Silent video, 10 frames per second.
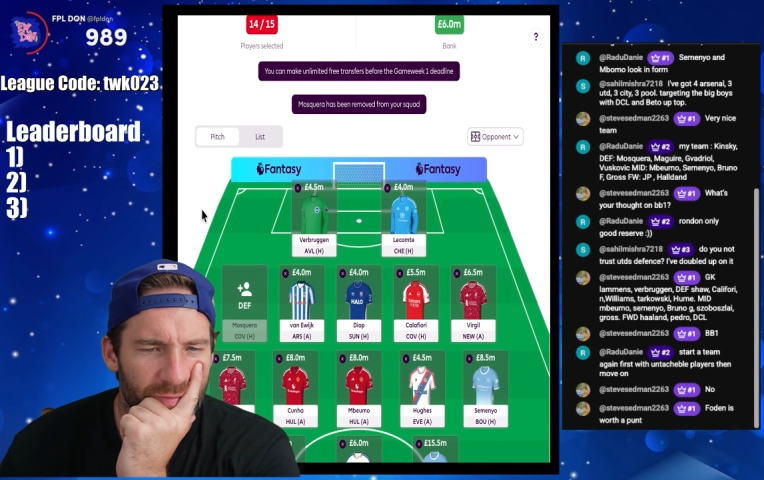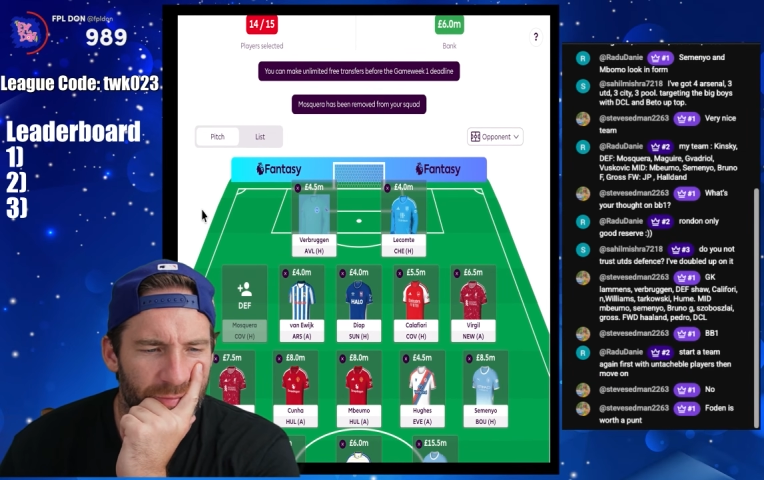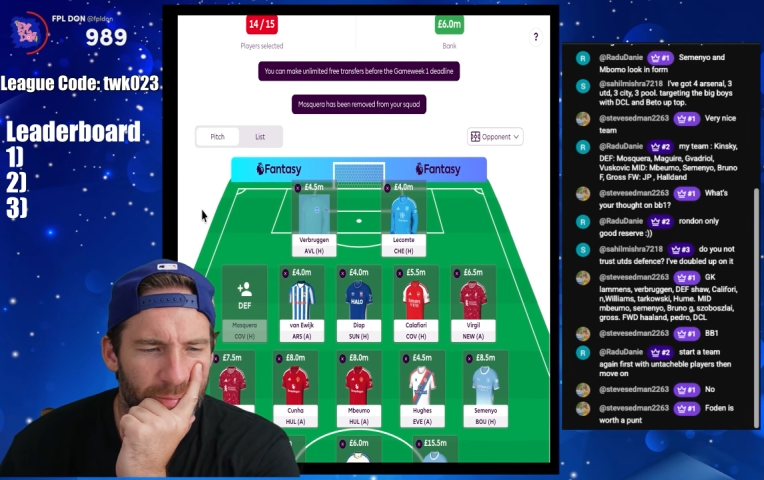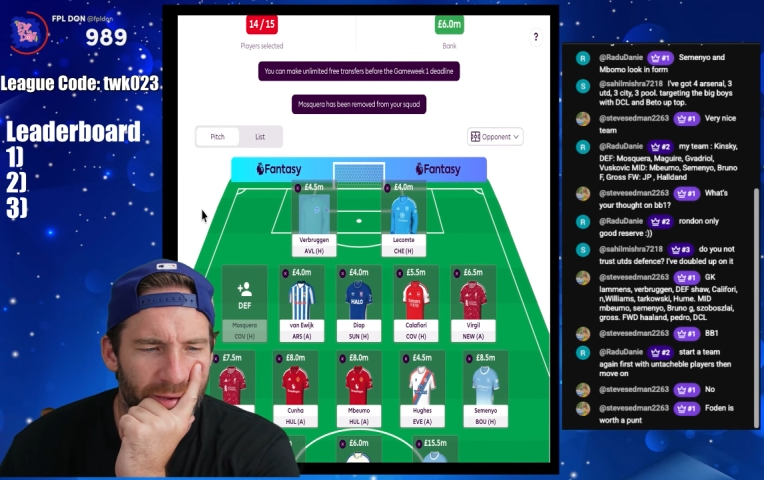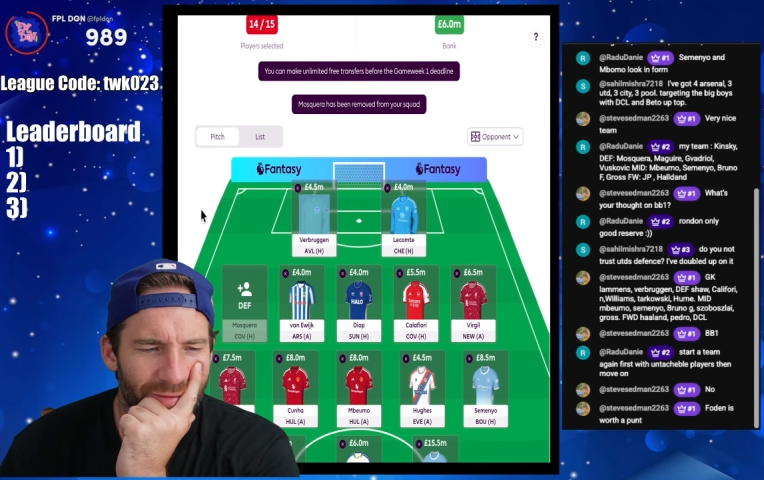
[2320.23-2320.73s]

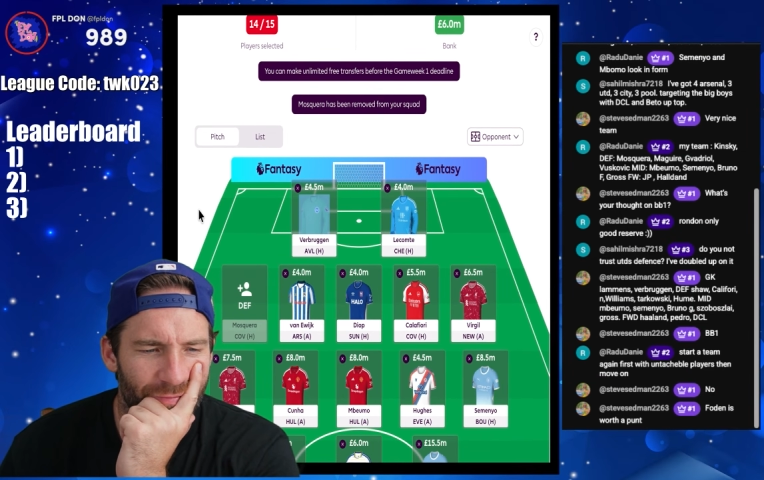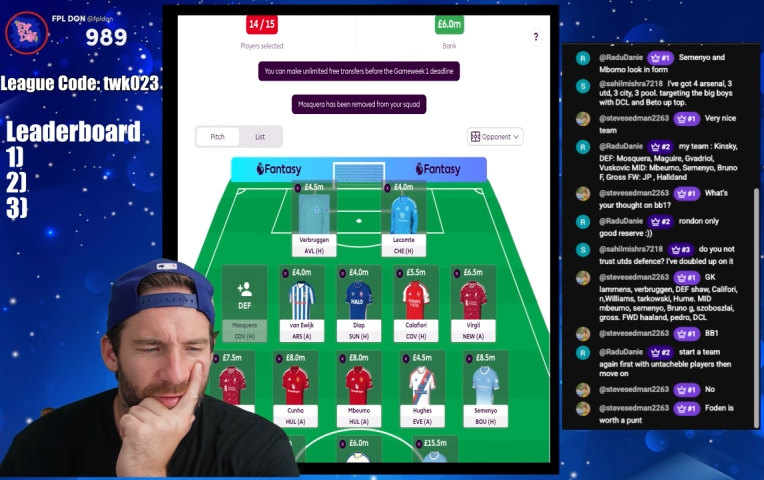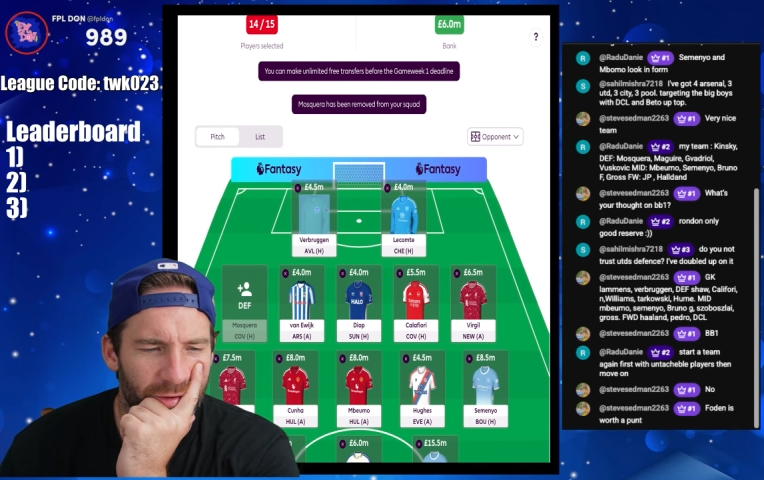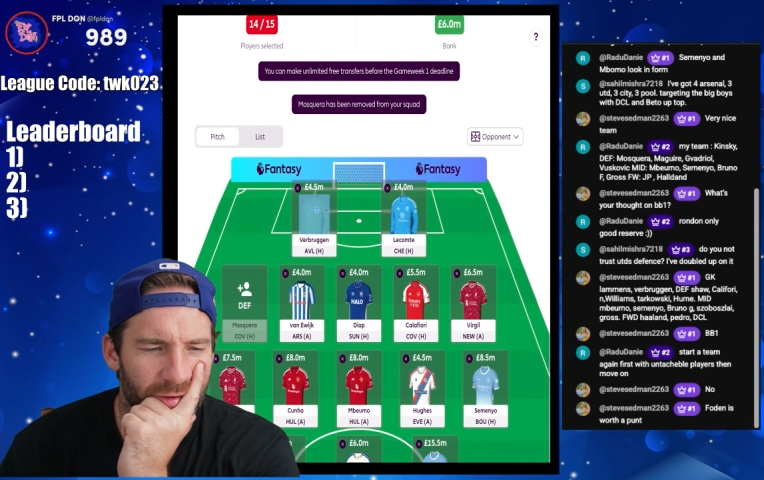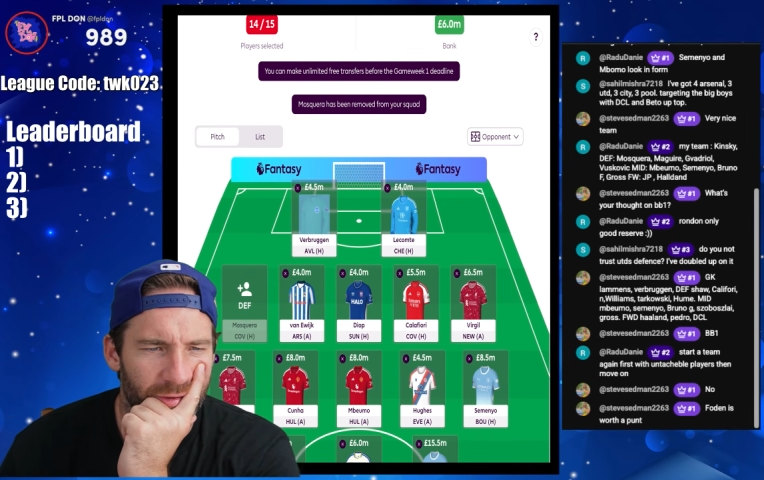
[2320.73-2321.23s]

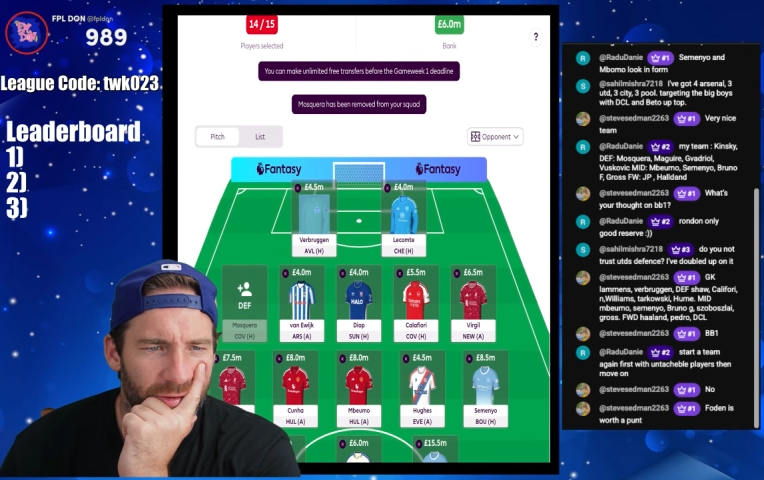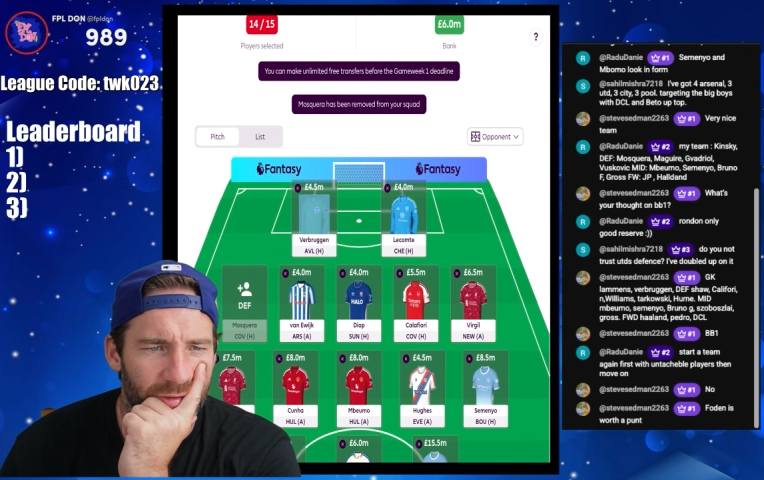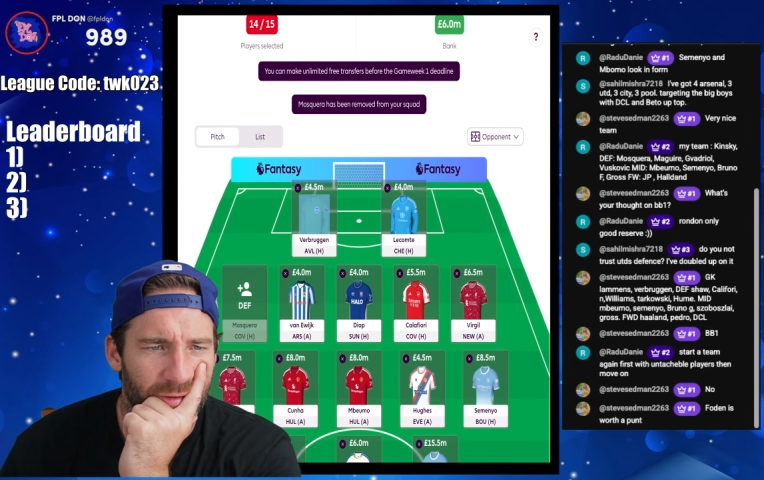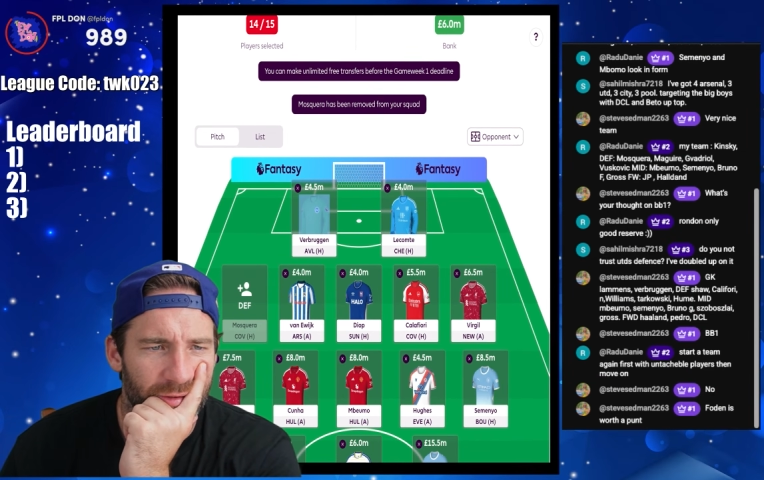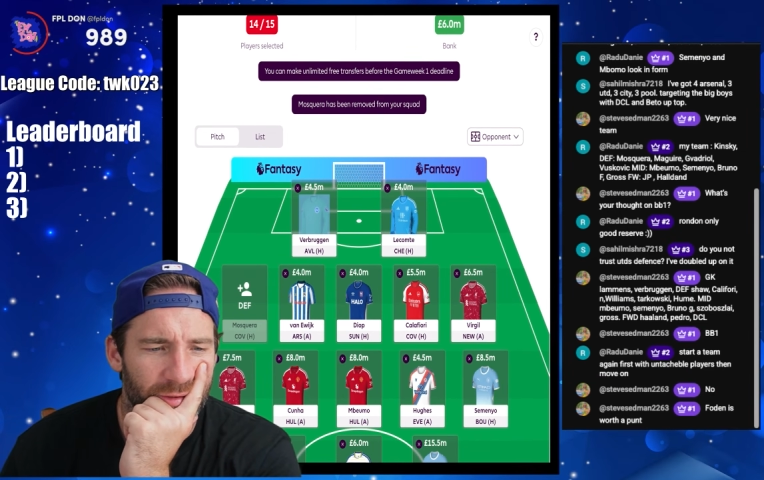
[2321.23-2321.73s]
forever.
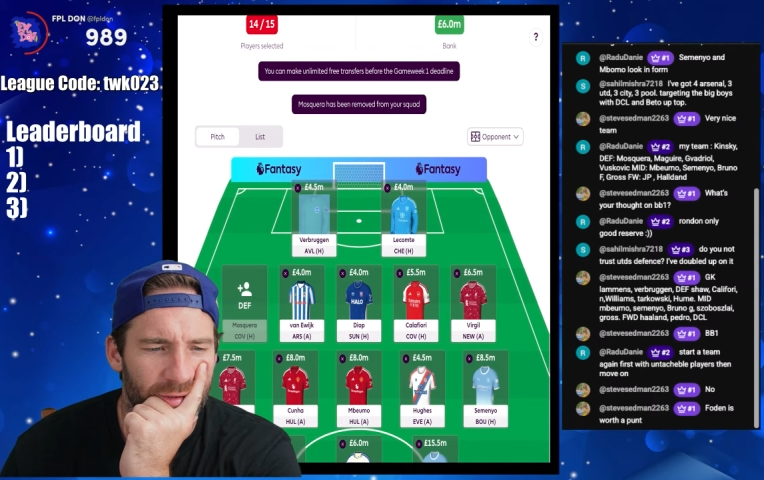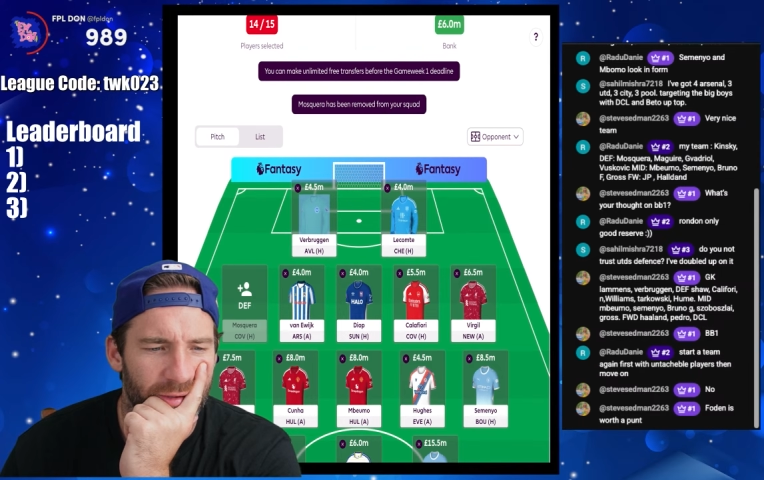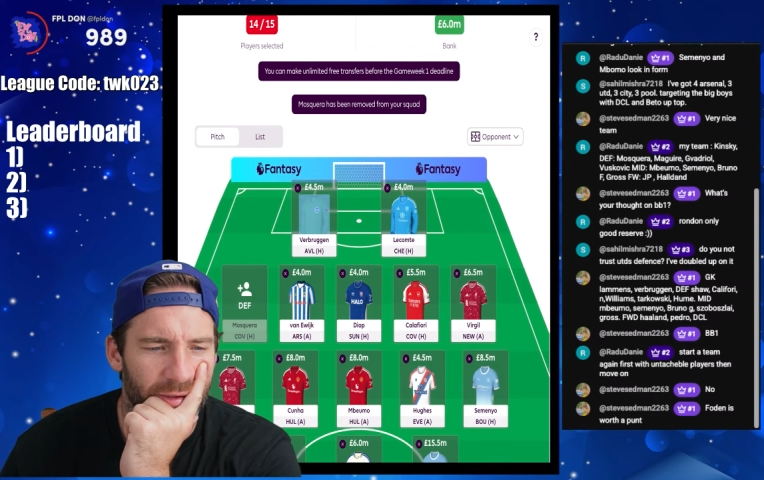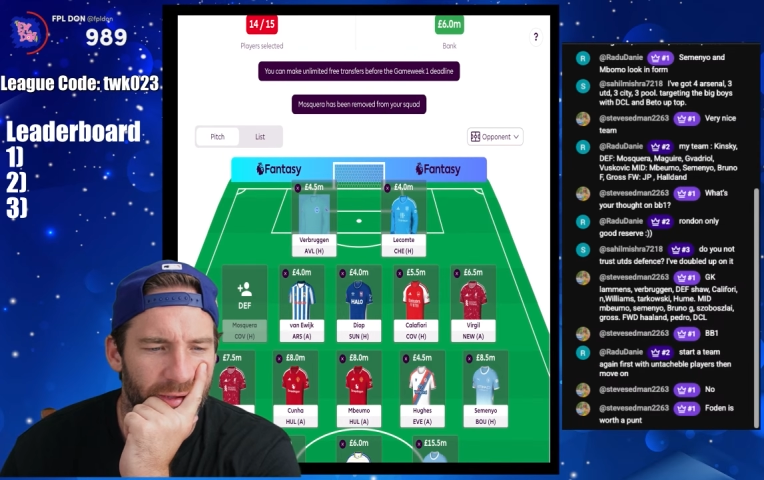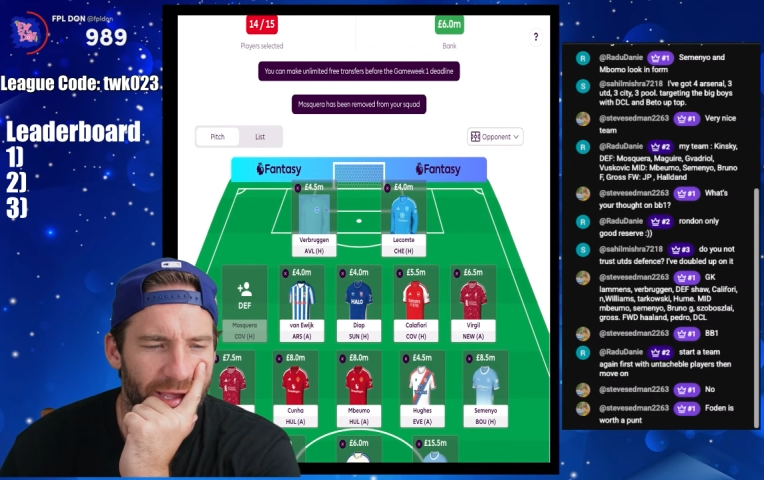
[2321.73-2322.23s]

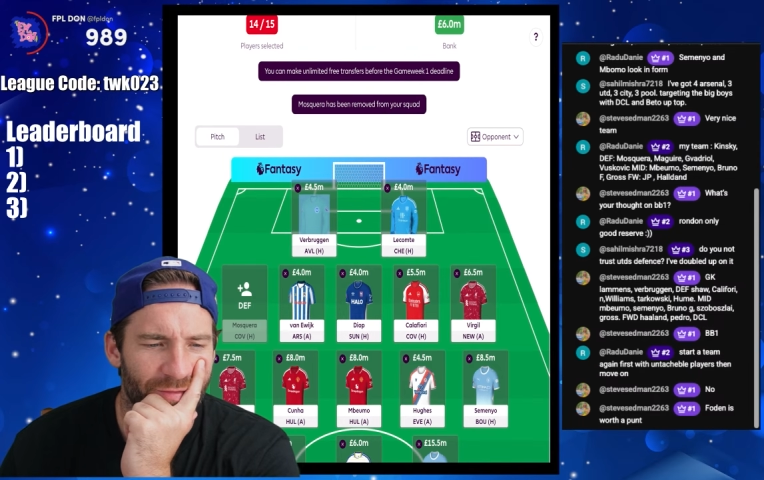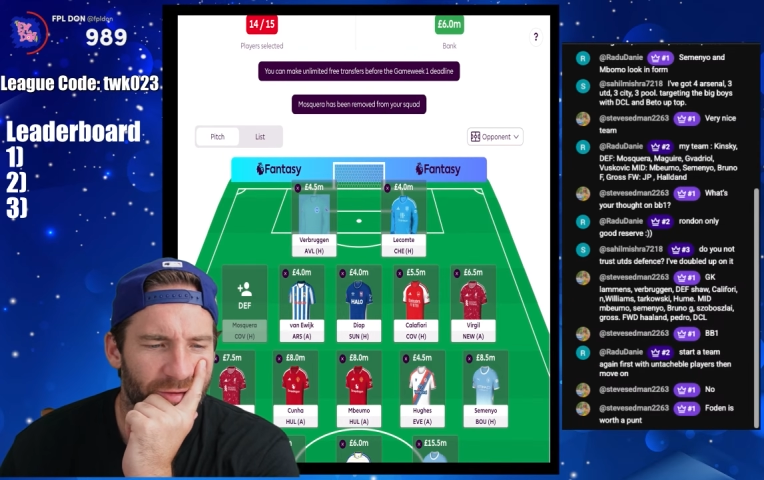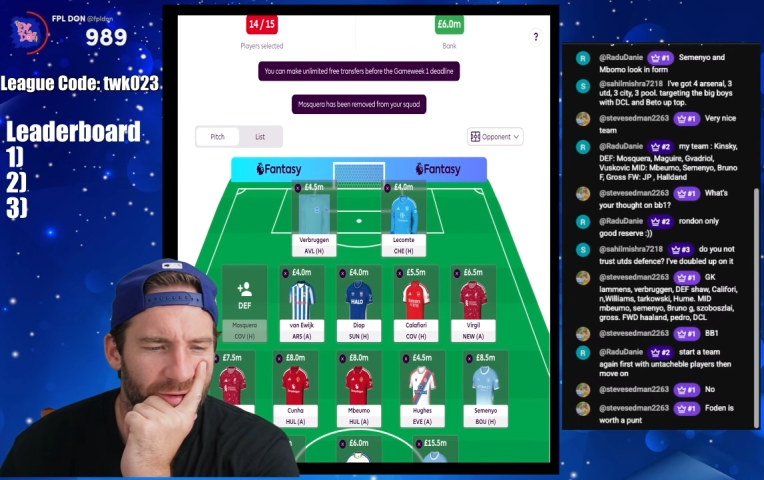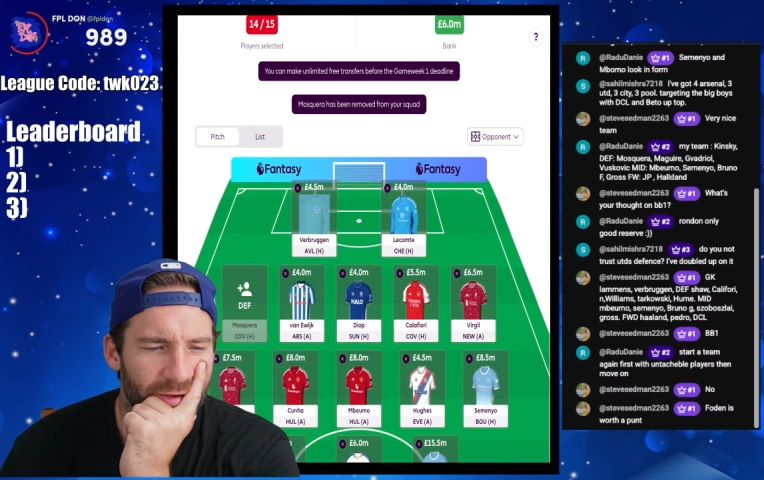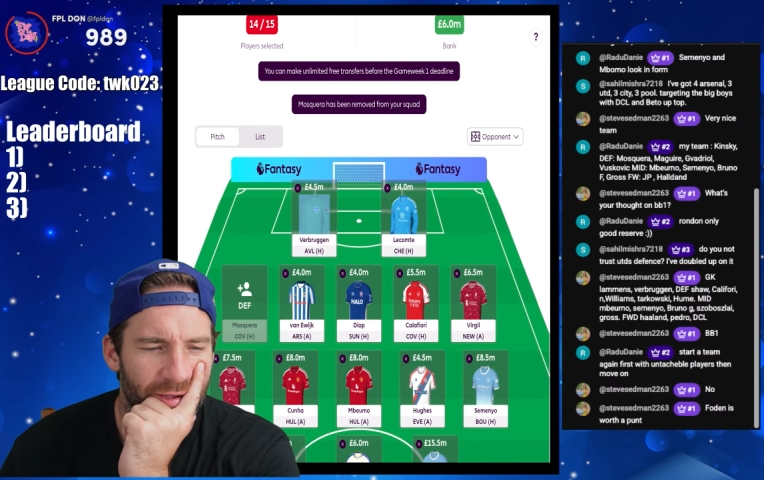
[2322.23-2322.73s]
Heaven.